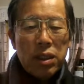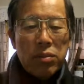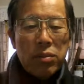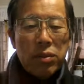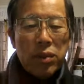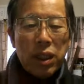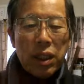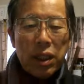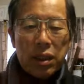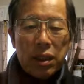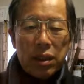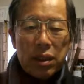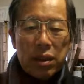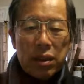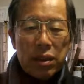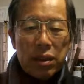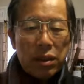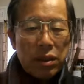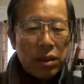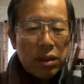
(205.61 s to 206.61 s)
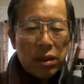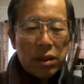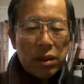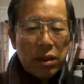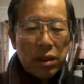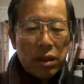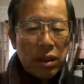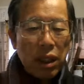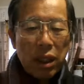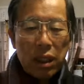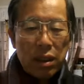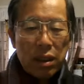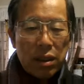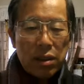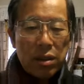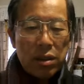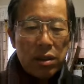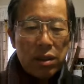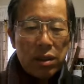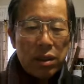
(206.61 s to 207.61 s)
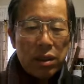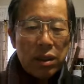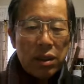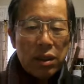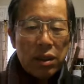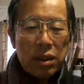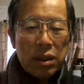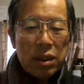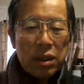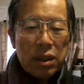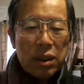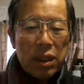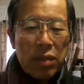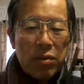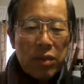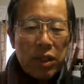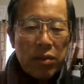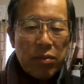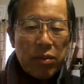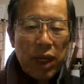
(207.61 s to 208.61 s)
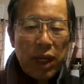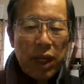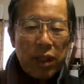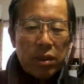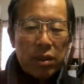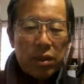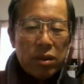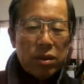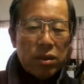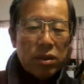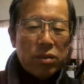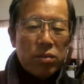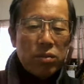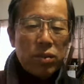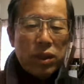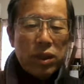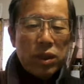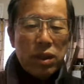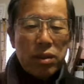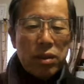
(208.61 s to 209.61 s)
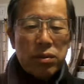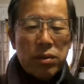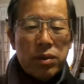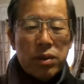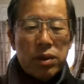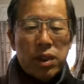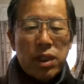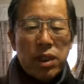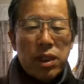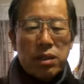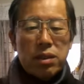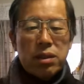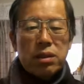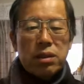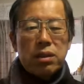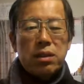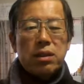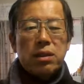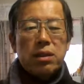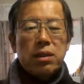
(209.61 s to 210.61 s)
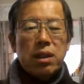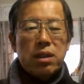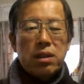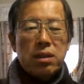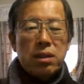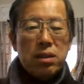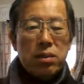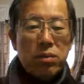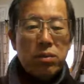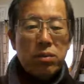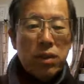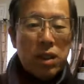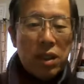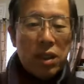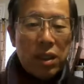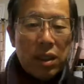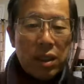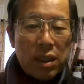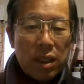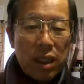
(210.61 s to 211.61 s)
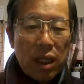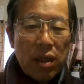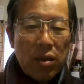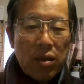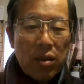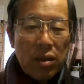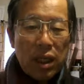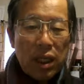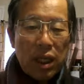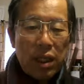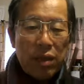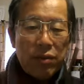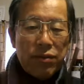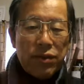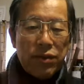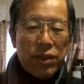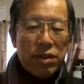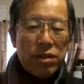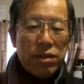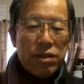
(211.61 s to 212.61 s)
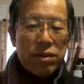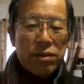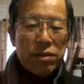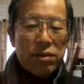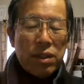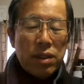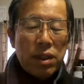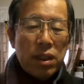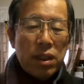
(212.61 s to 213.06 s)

but not coming back to spring that's that's the way our life is.